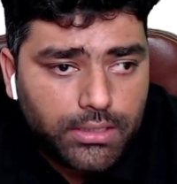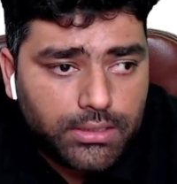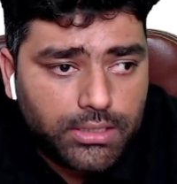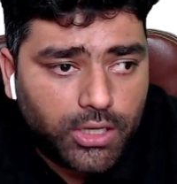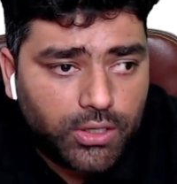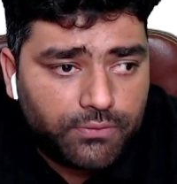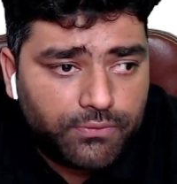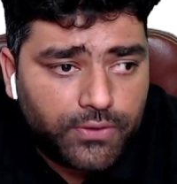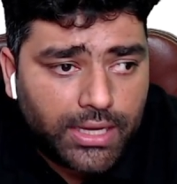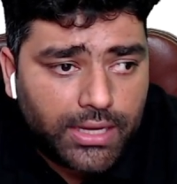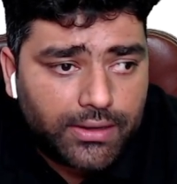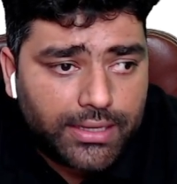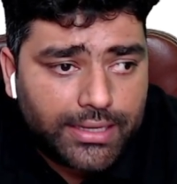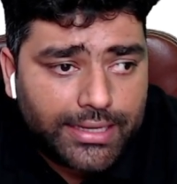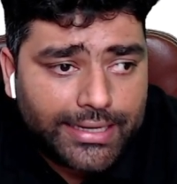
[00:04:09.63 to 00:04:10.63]
Now if you
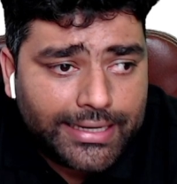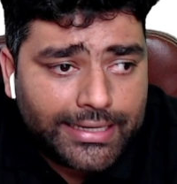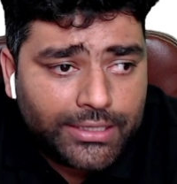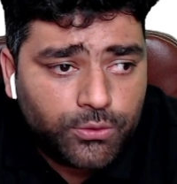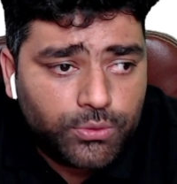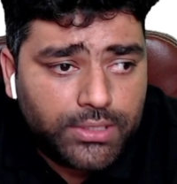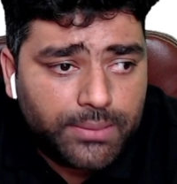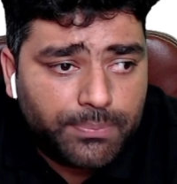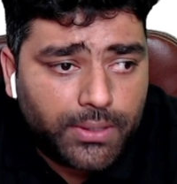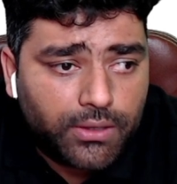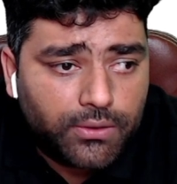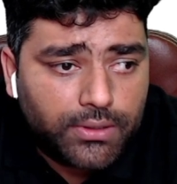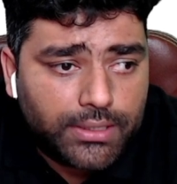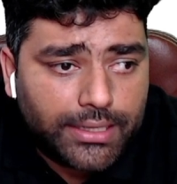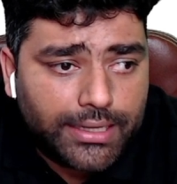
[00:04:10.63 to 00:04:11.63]
have a to the
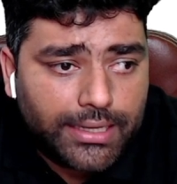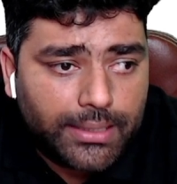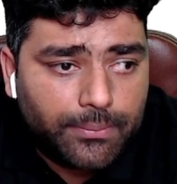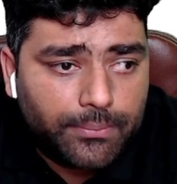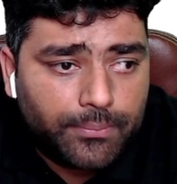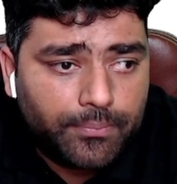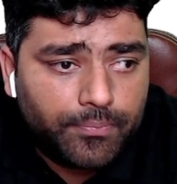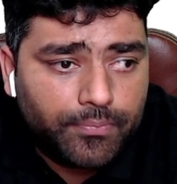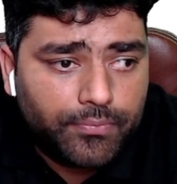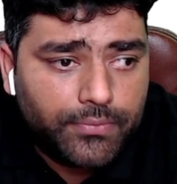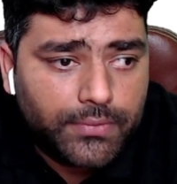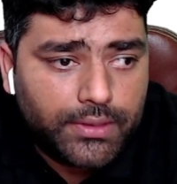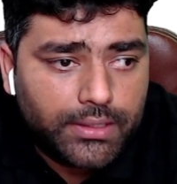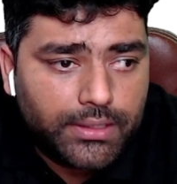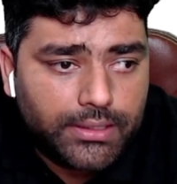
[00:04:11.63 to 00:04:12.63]
power m
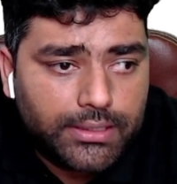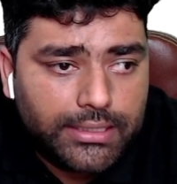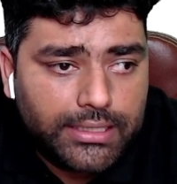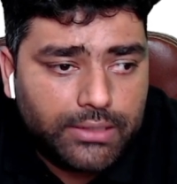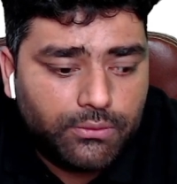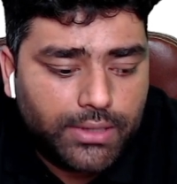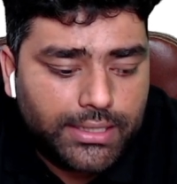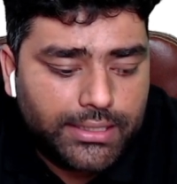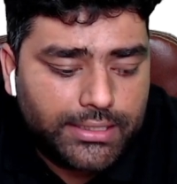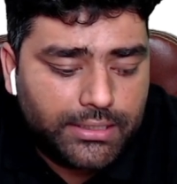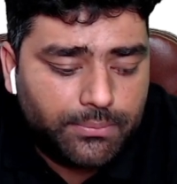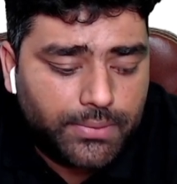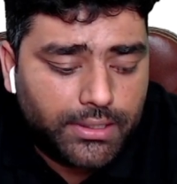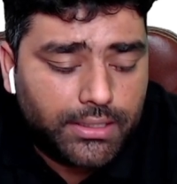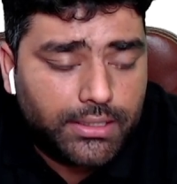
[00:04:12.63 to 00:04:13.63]
divided
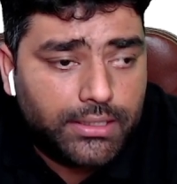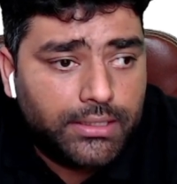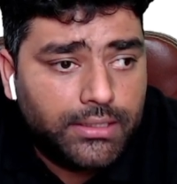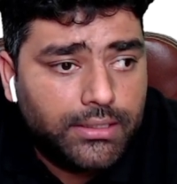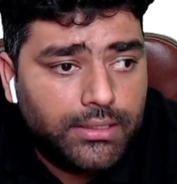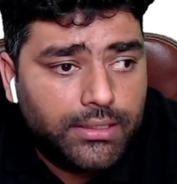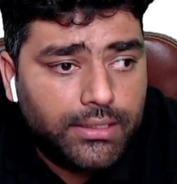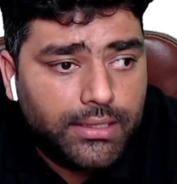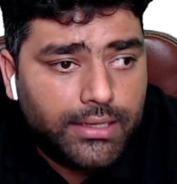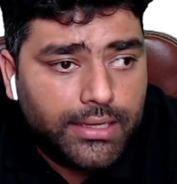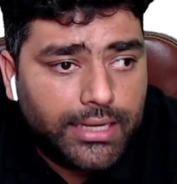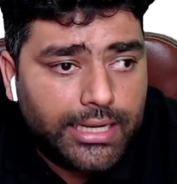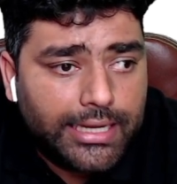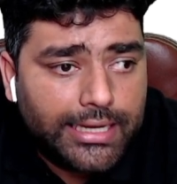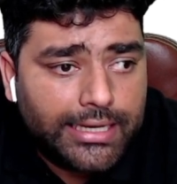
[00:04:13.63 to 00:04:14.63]
by
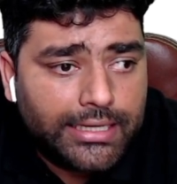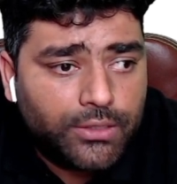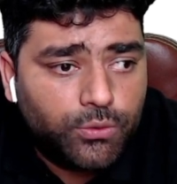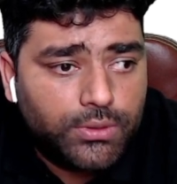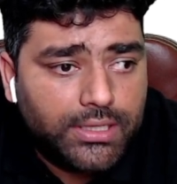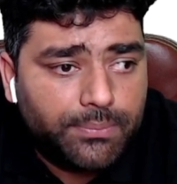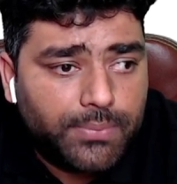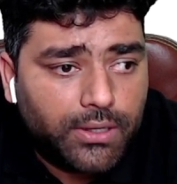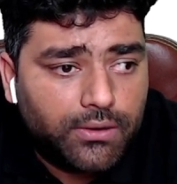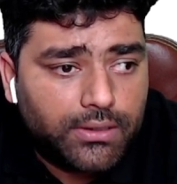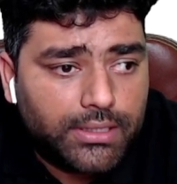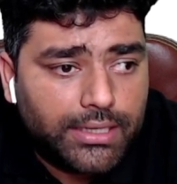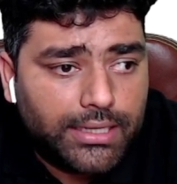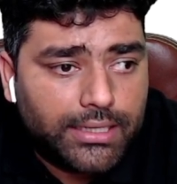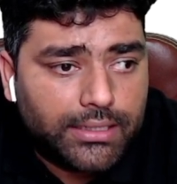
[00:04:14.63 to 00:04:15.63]
a to the power
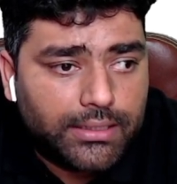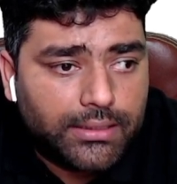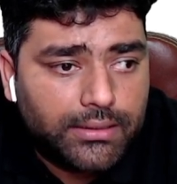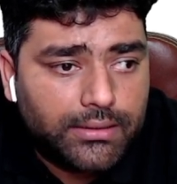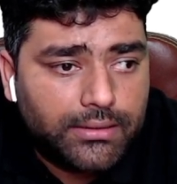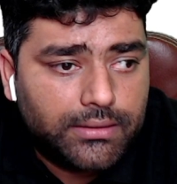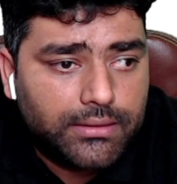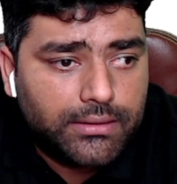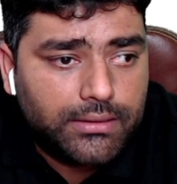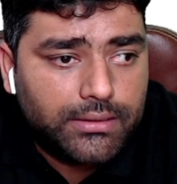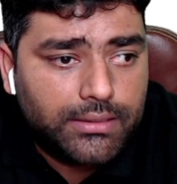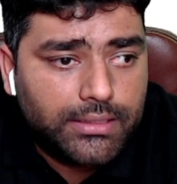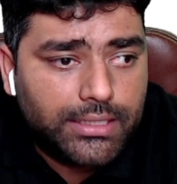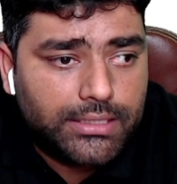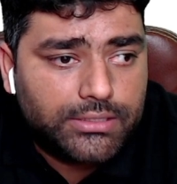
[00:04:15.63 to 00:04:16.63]
n, right?